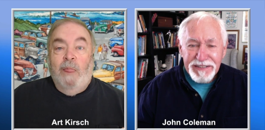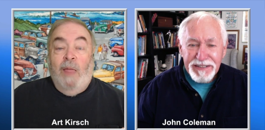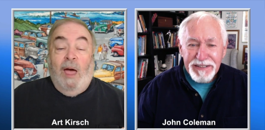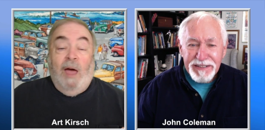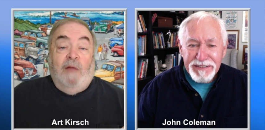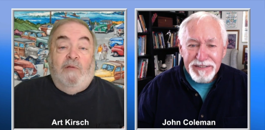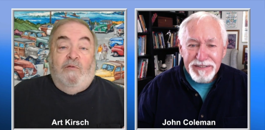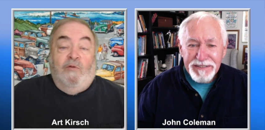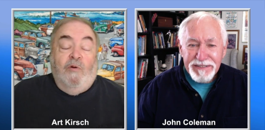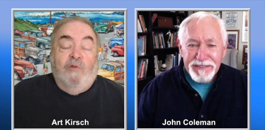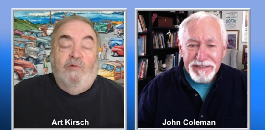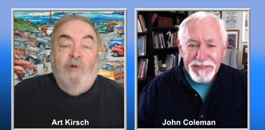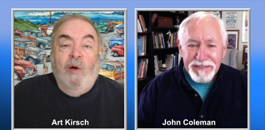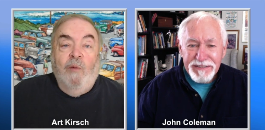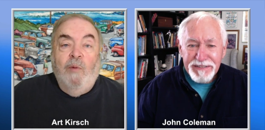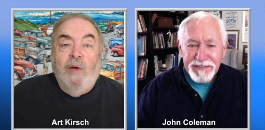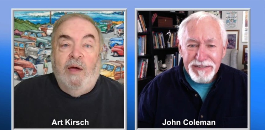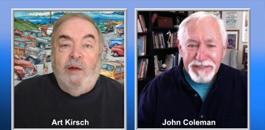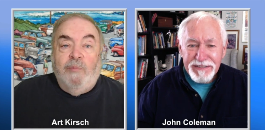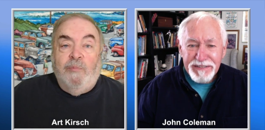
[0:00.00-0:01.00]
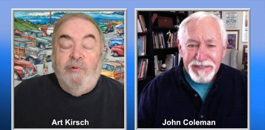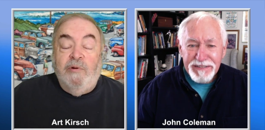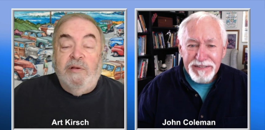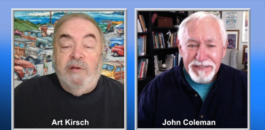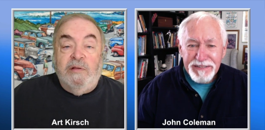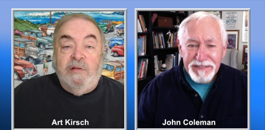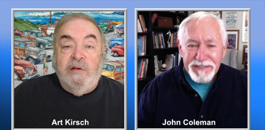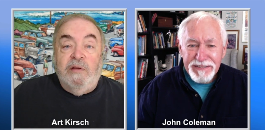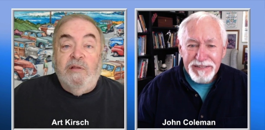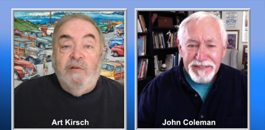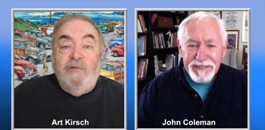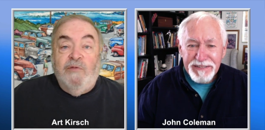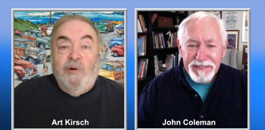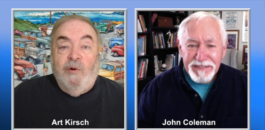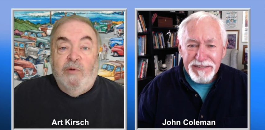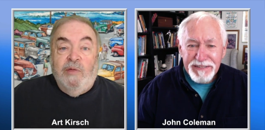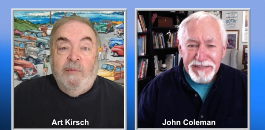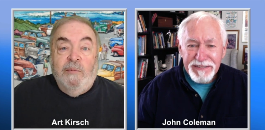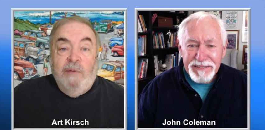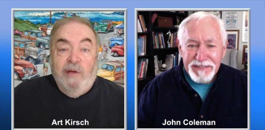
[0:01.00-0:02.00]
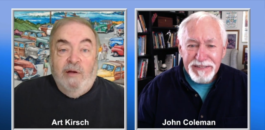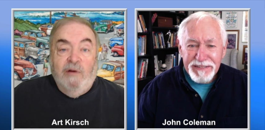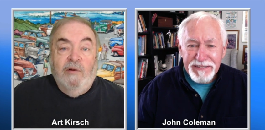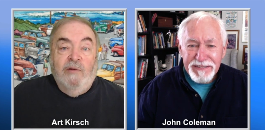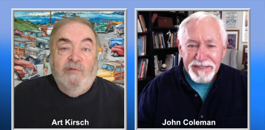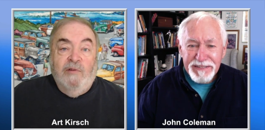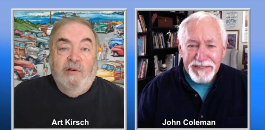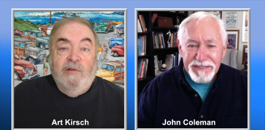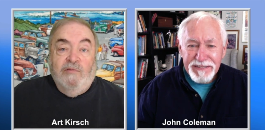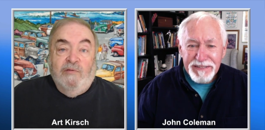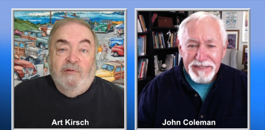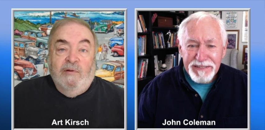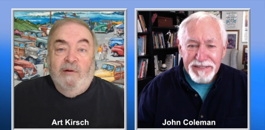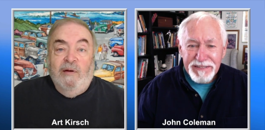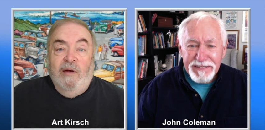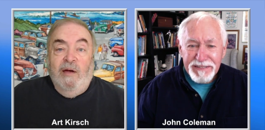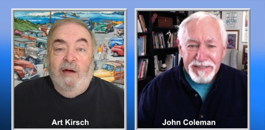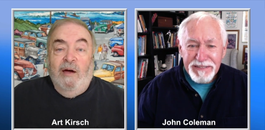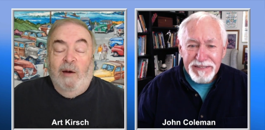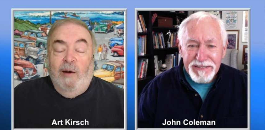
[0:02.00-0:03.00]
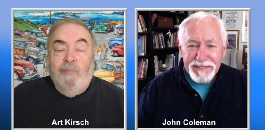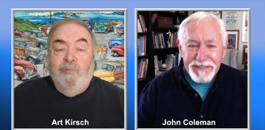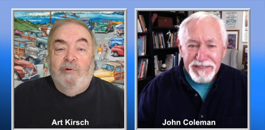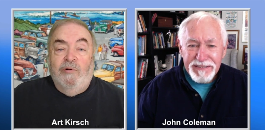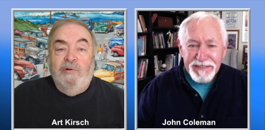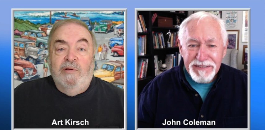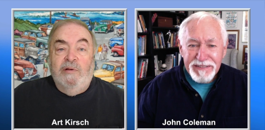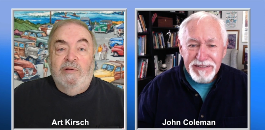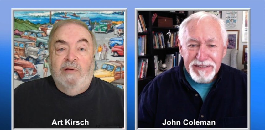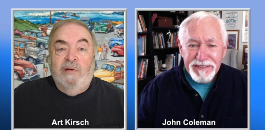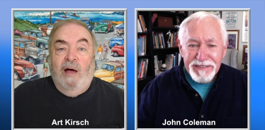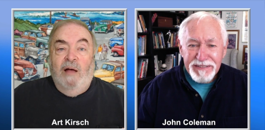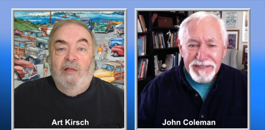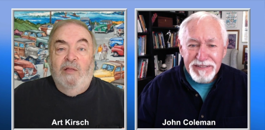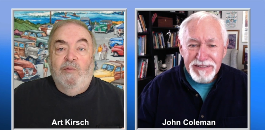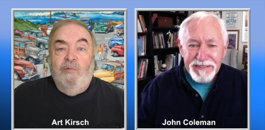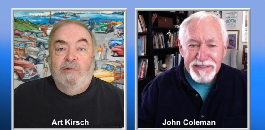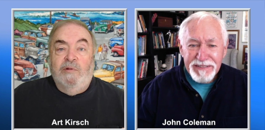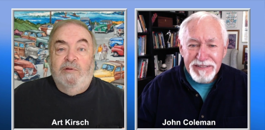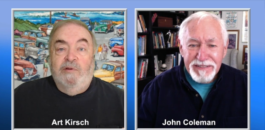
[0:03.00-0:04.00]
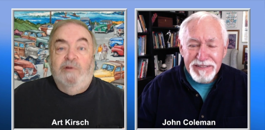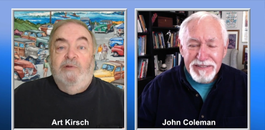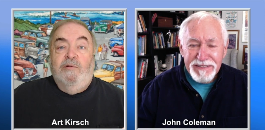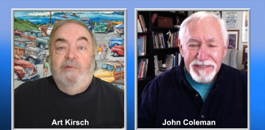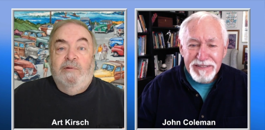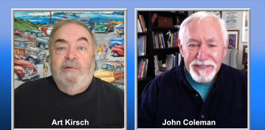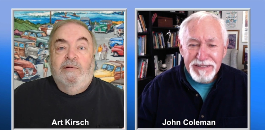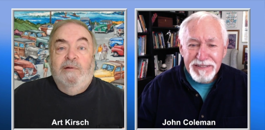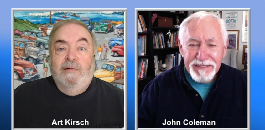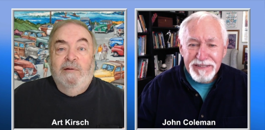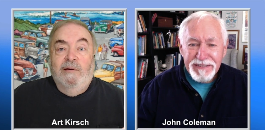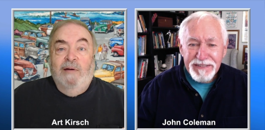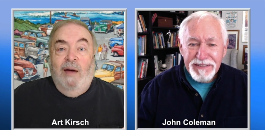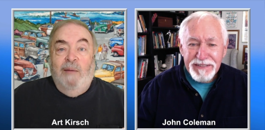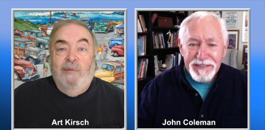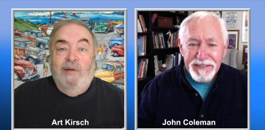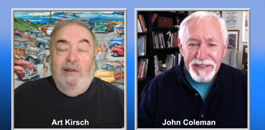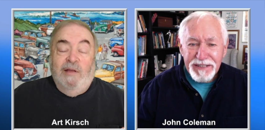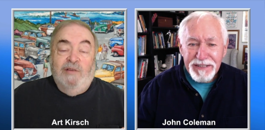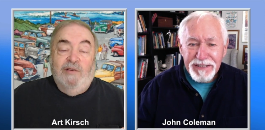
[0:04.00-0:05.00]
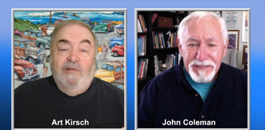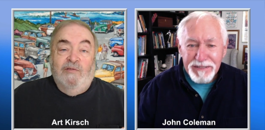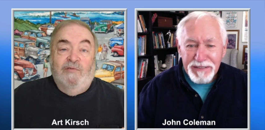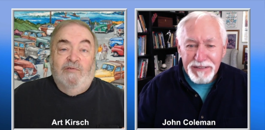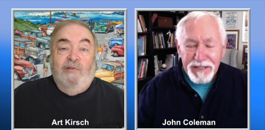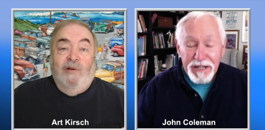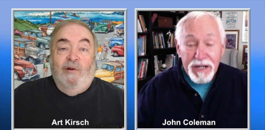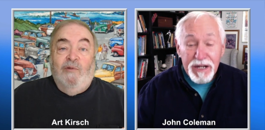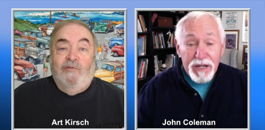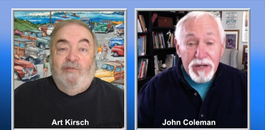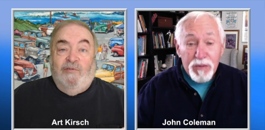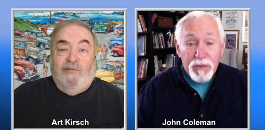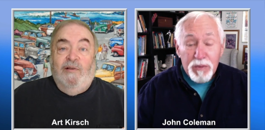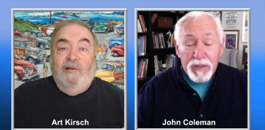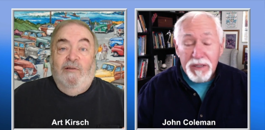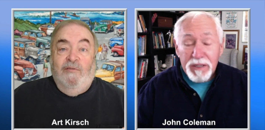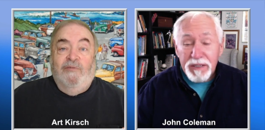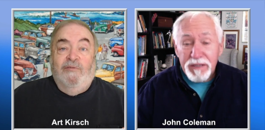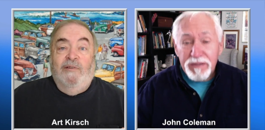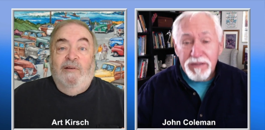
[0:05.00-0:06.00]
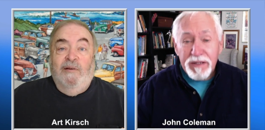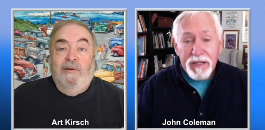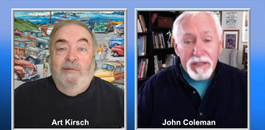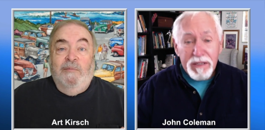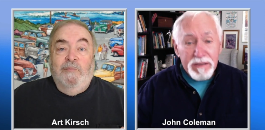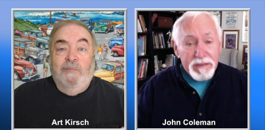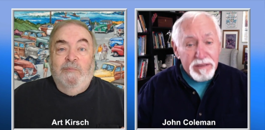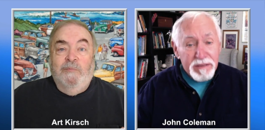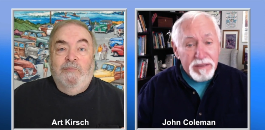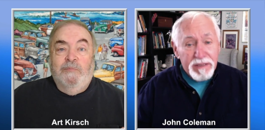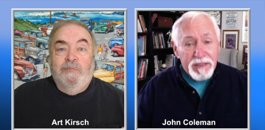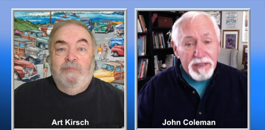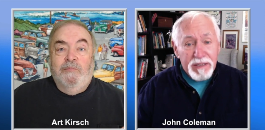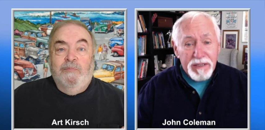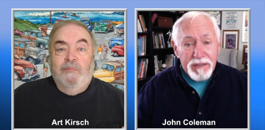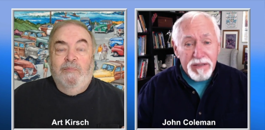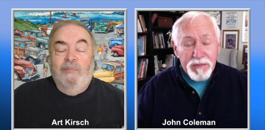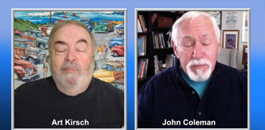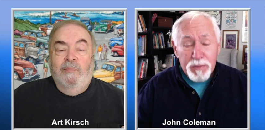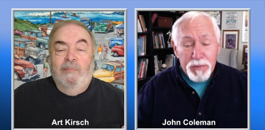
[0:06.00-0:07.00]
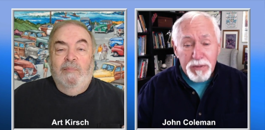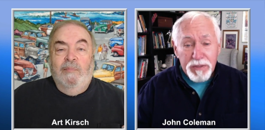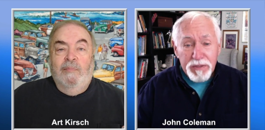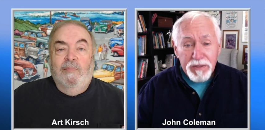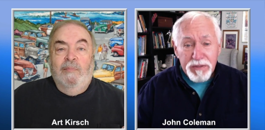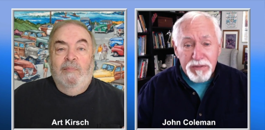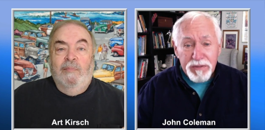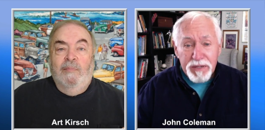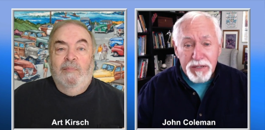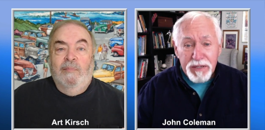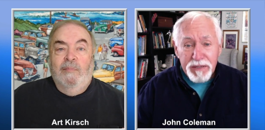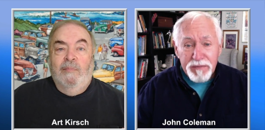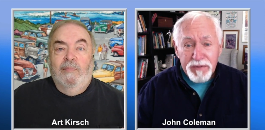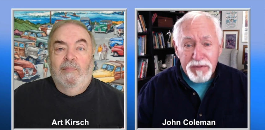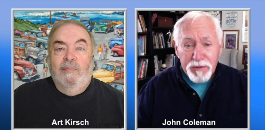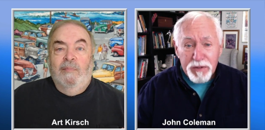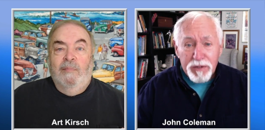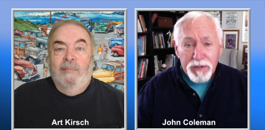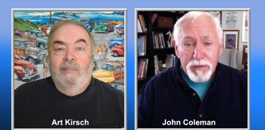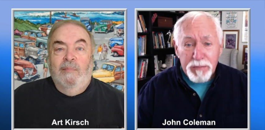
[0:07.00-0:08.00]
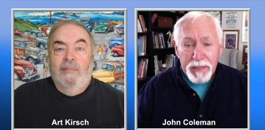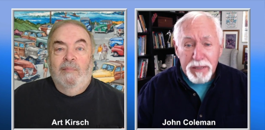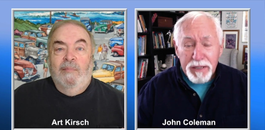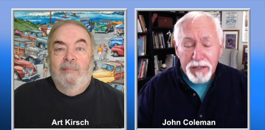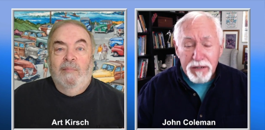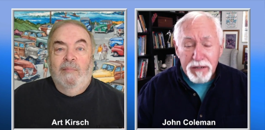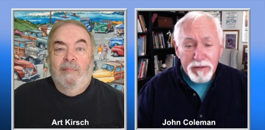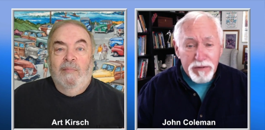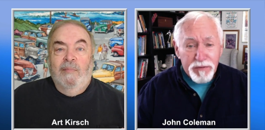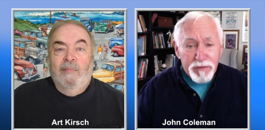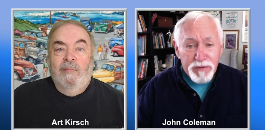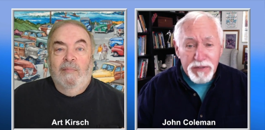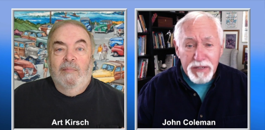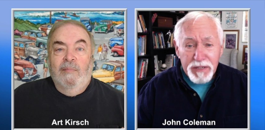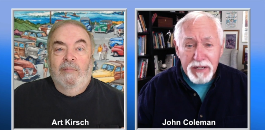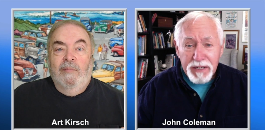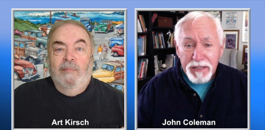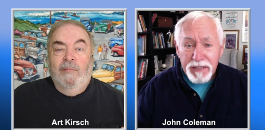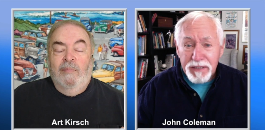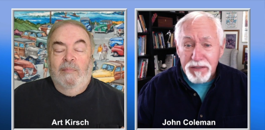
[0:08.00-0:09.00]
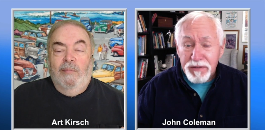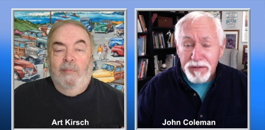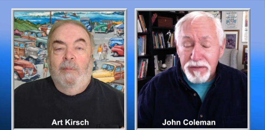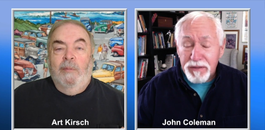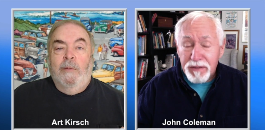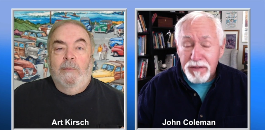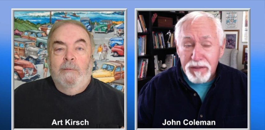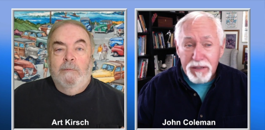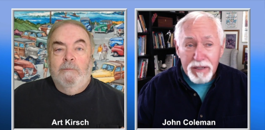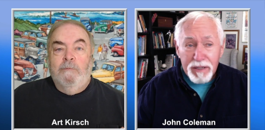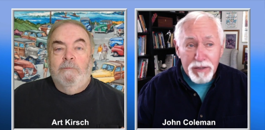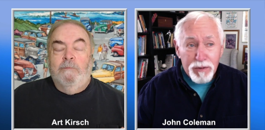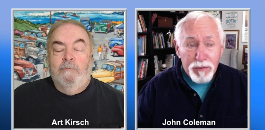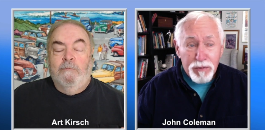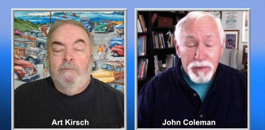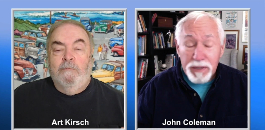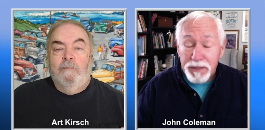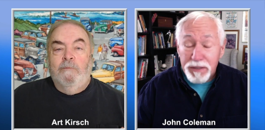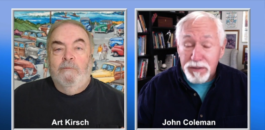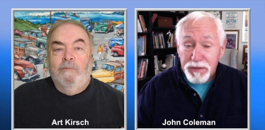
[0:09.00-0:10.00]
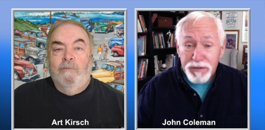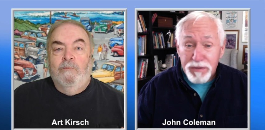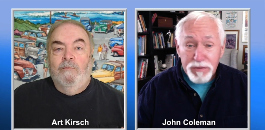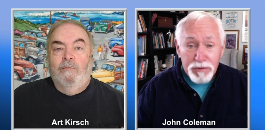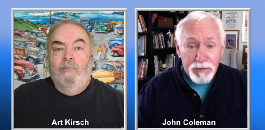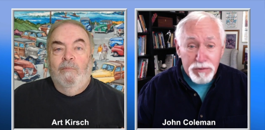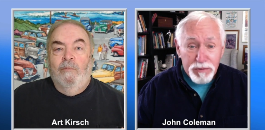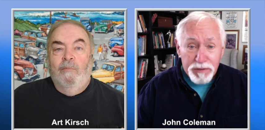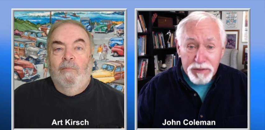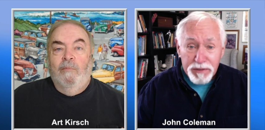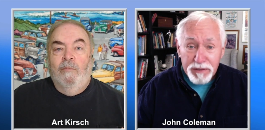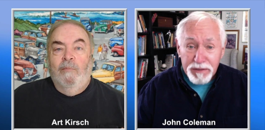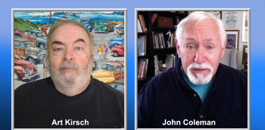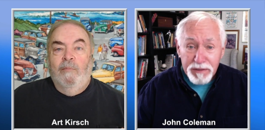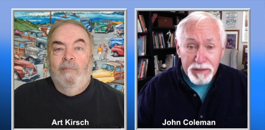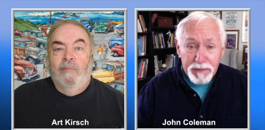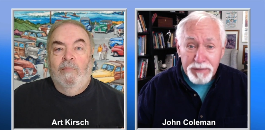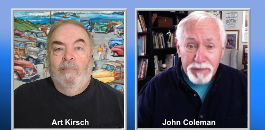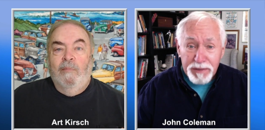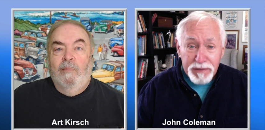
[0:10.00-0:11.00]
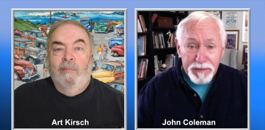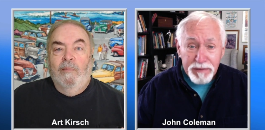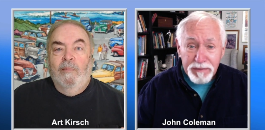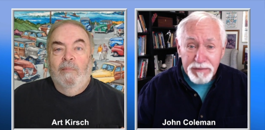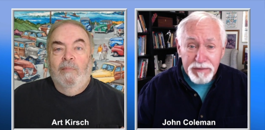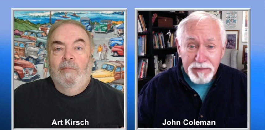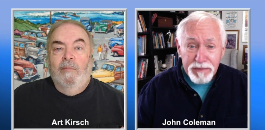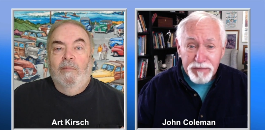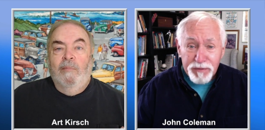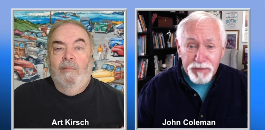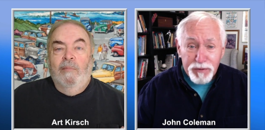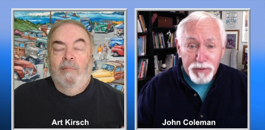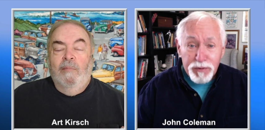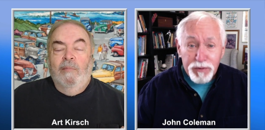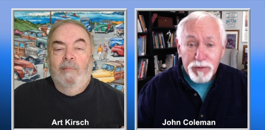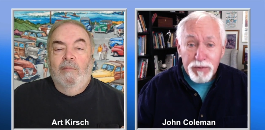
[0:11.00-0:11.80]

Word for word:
Speaker 1: and of course, we had a brilliant interview with him because he's a, a brilliant Hollywood dude. I mean, he just yeah. knows stuff.
Speaker 2: Well, he's got his book is kind of an autobiography, and it's mm-hmm. a hmm. great story. I mean, if you